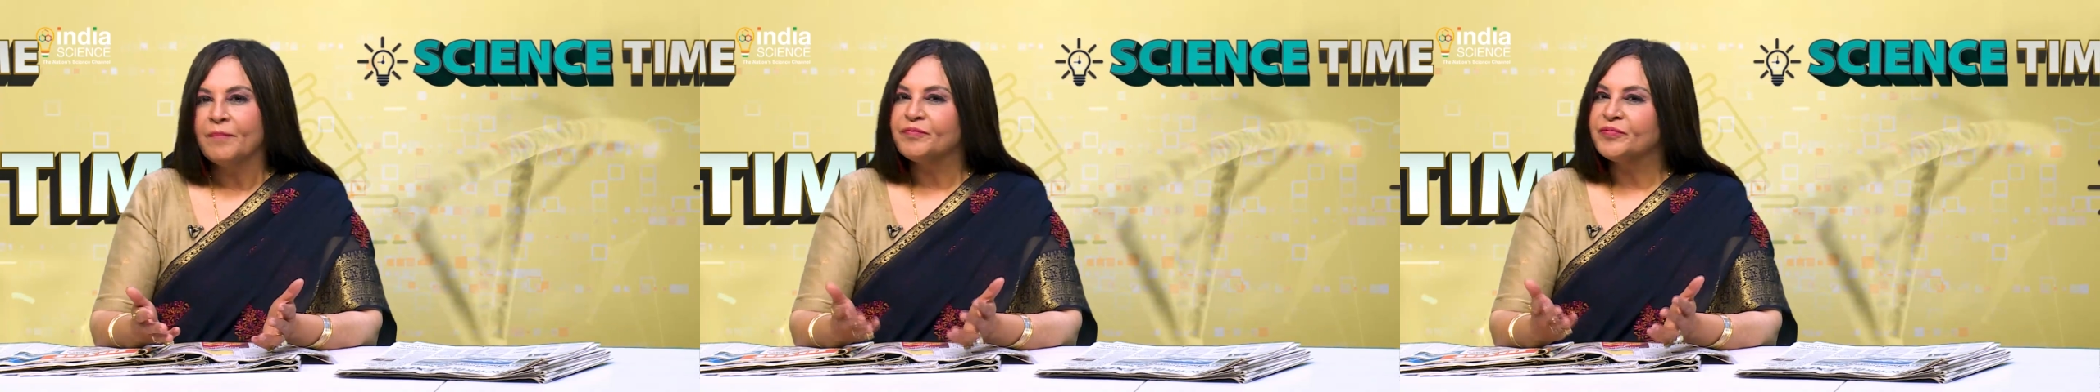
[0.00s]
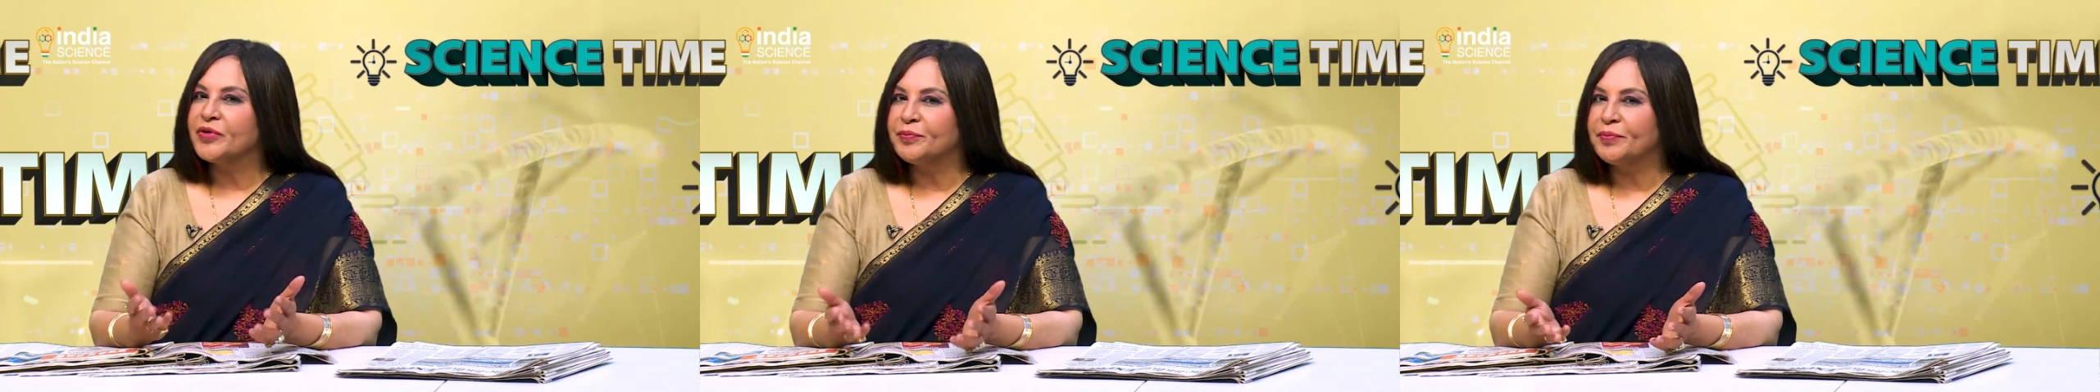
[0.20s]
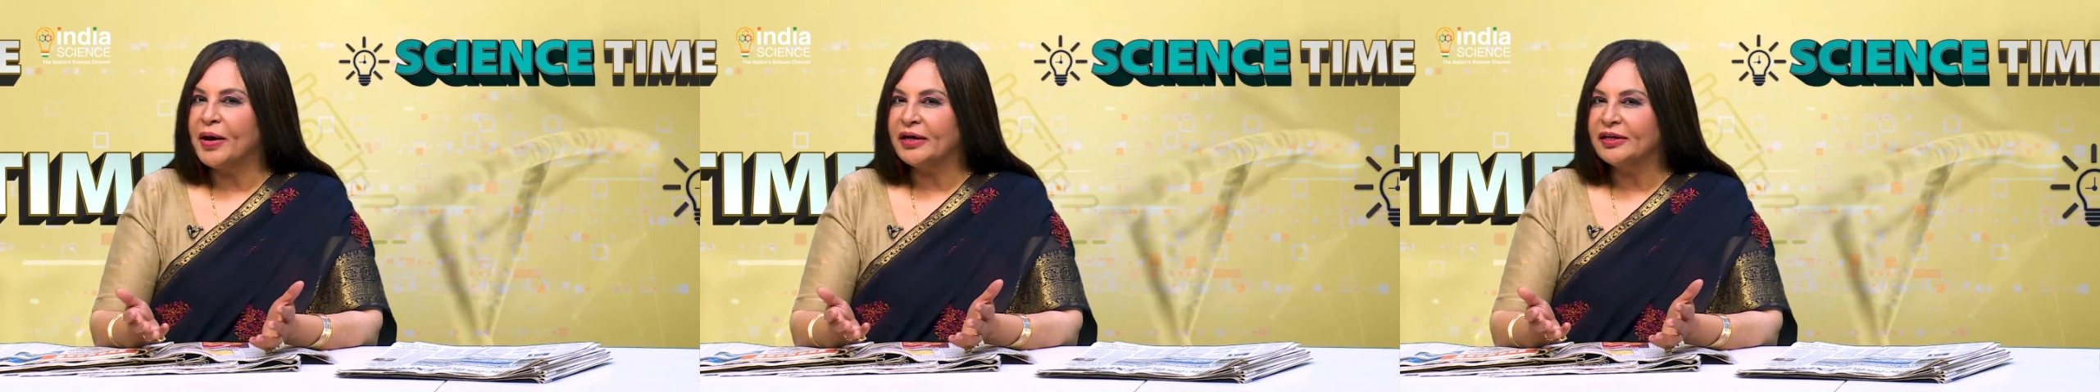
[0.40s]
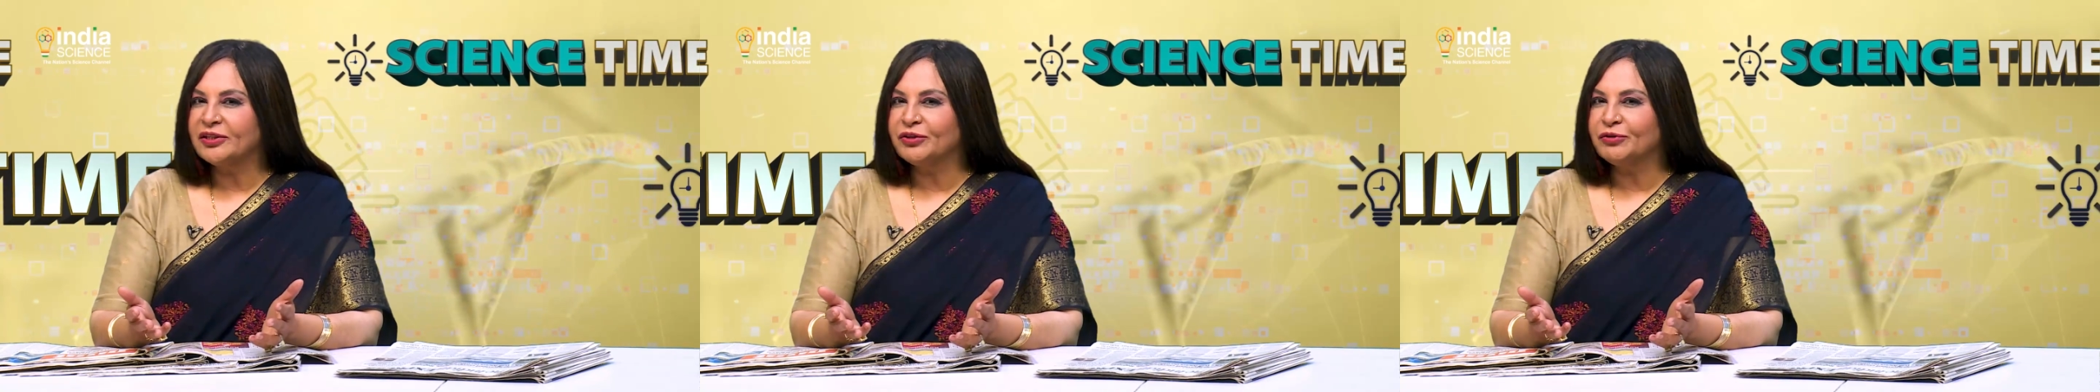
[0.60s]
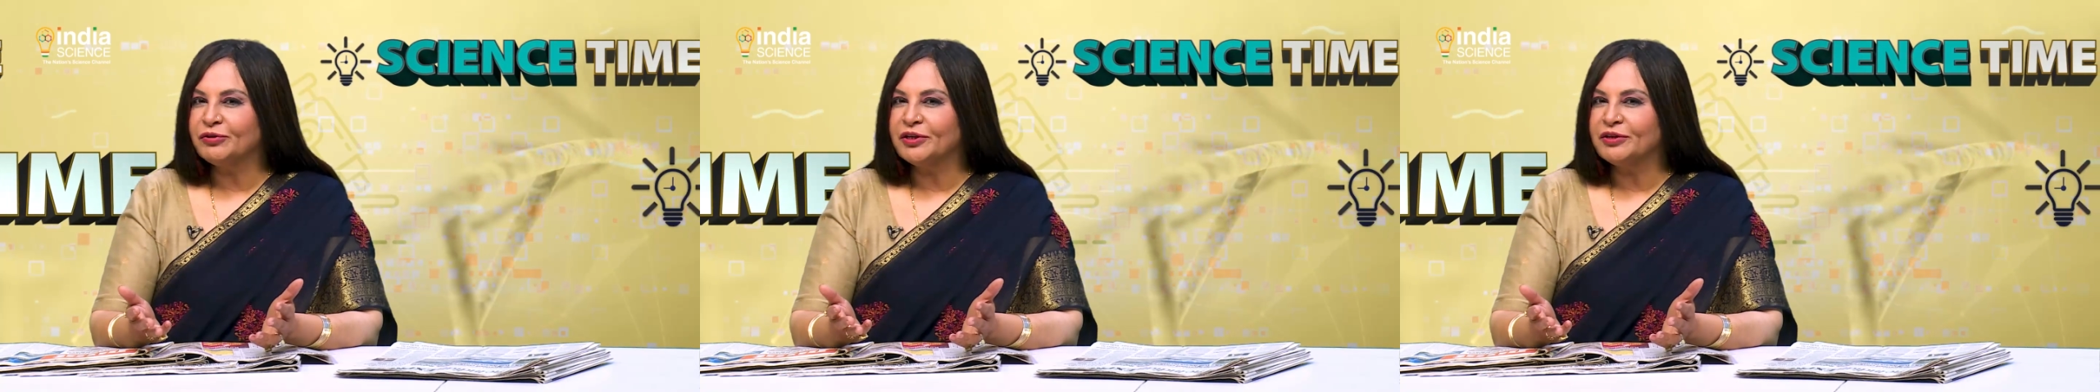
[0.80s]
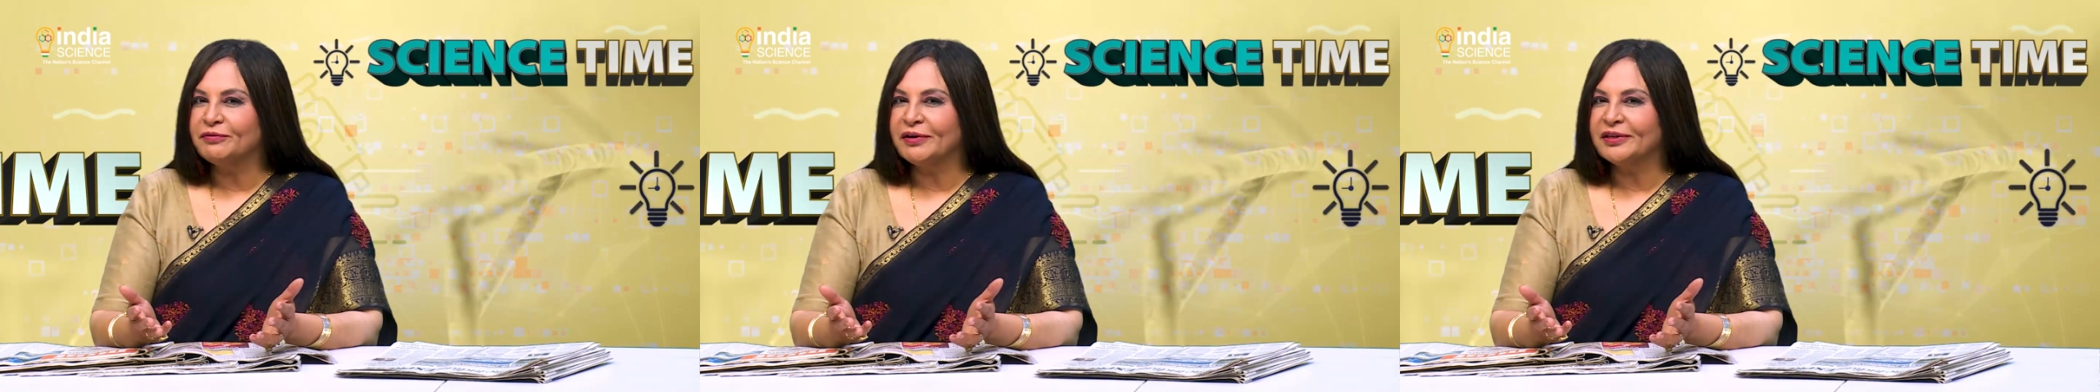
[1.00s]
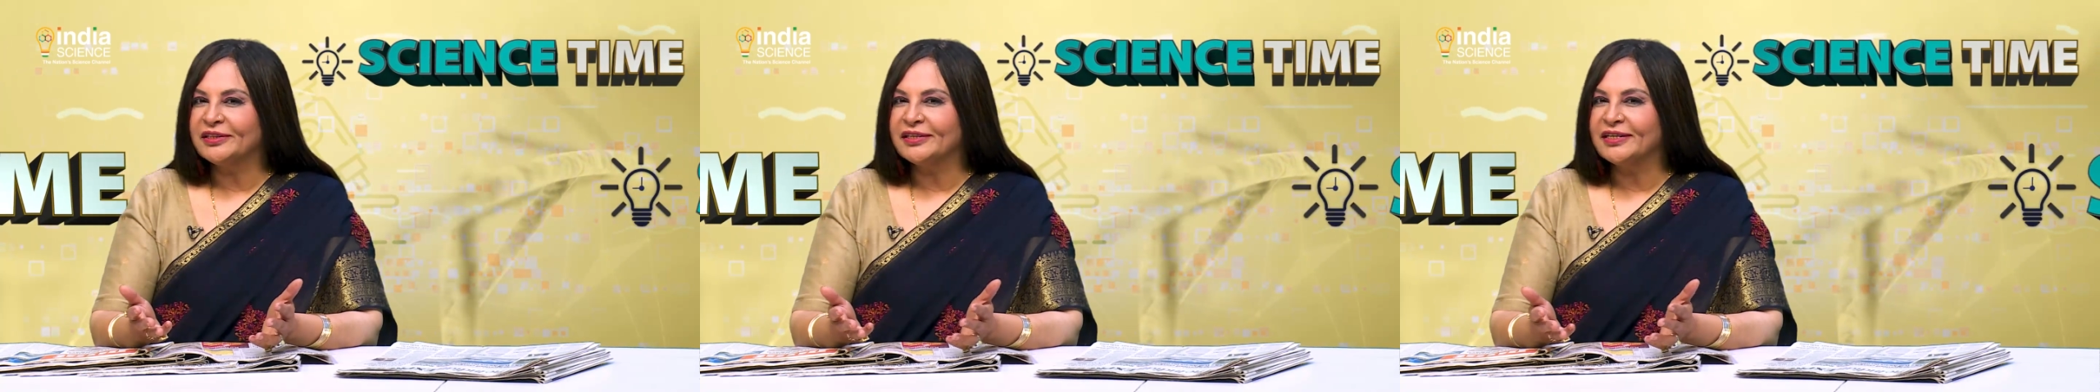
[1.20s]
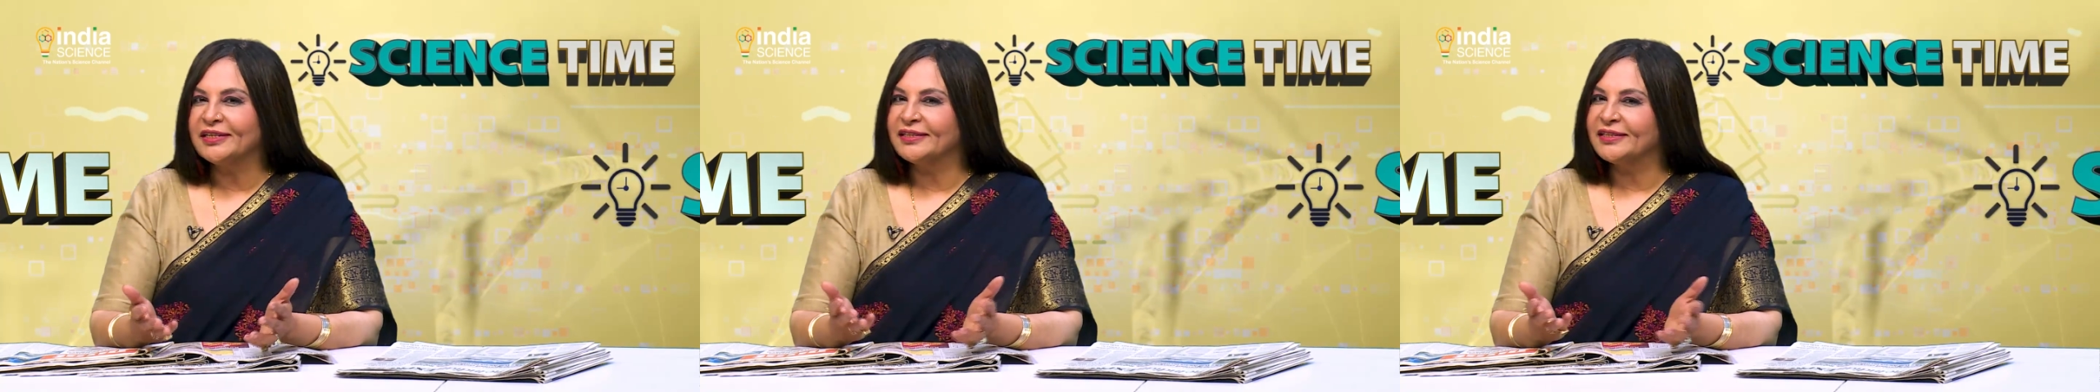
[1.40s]
The parachute in
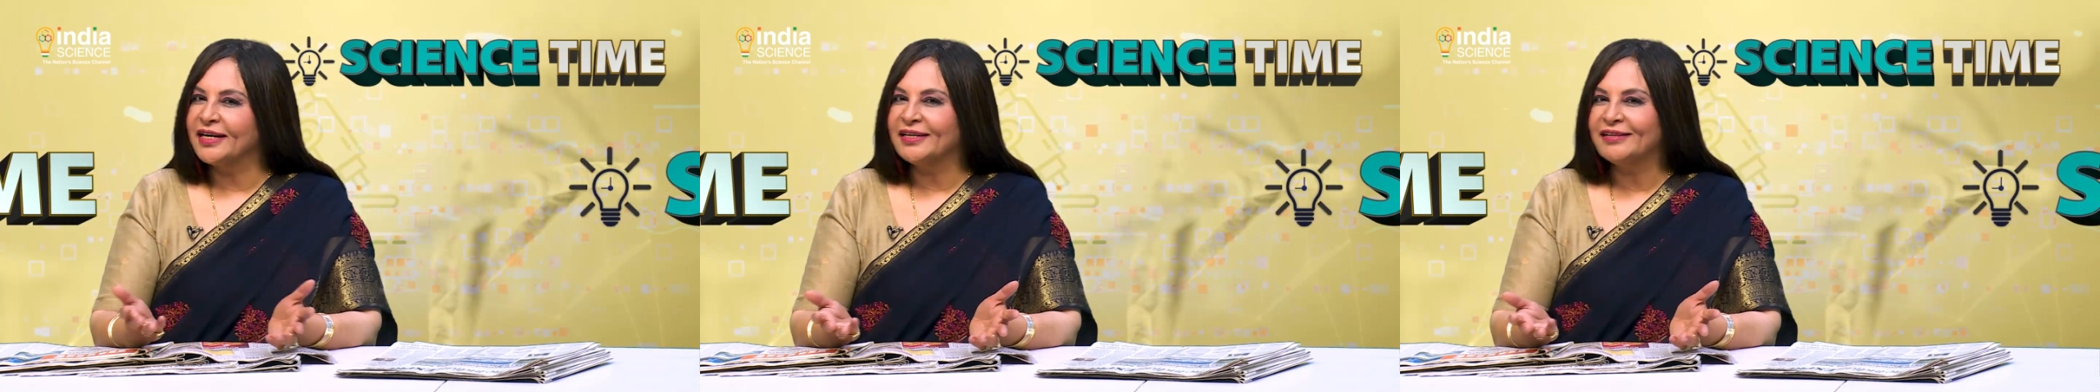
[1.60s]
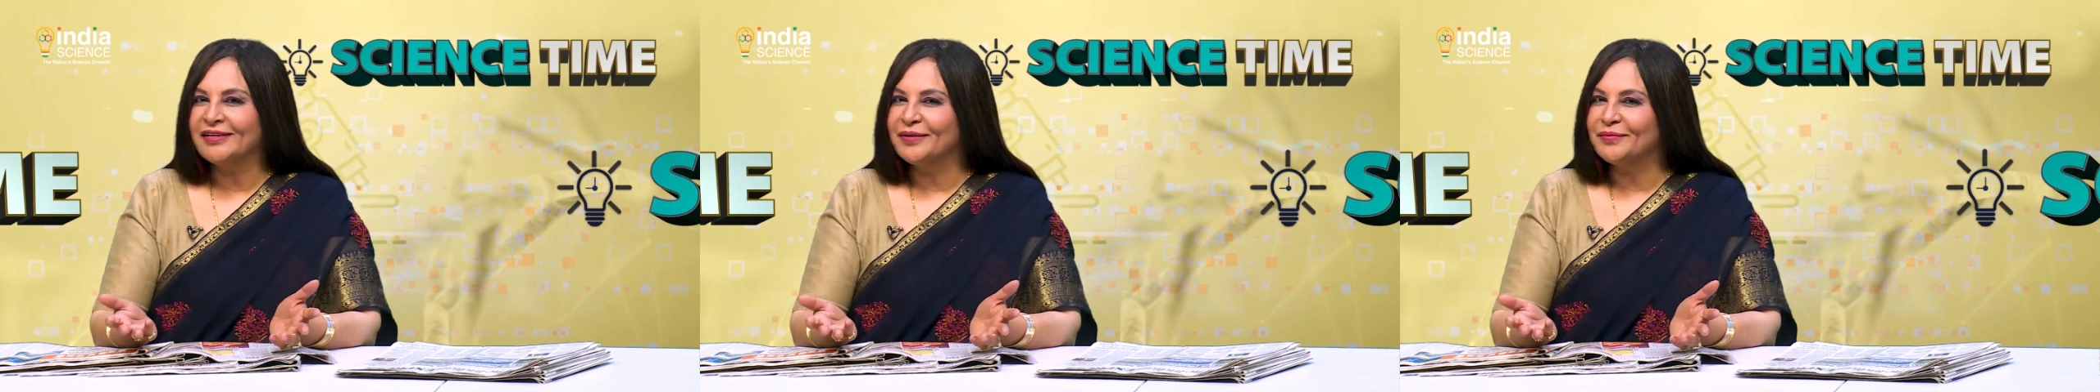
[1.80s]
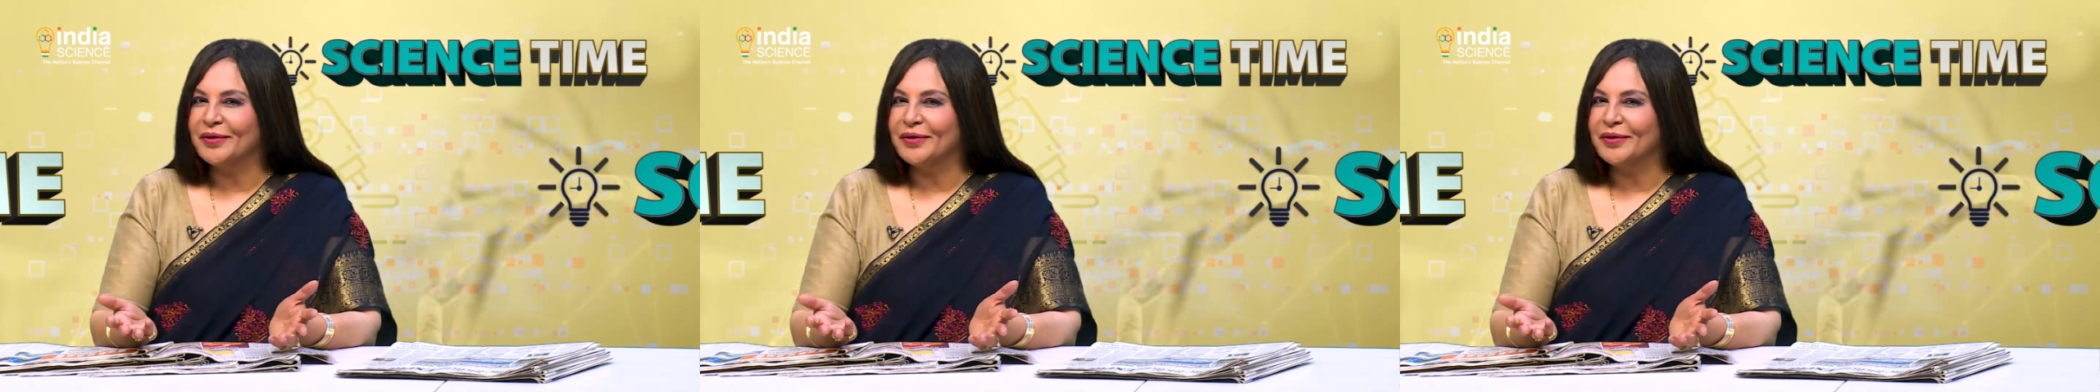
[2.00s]
question is anything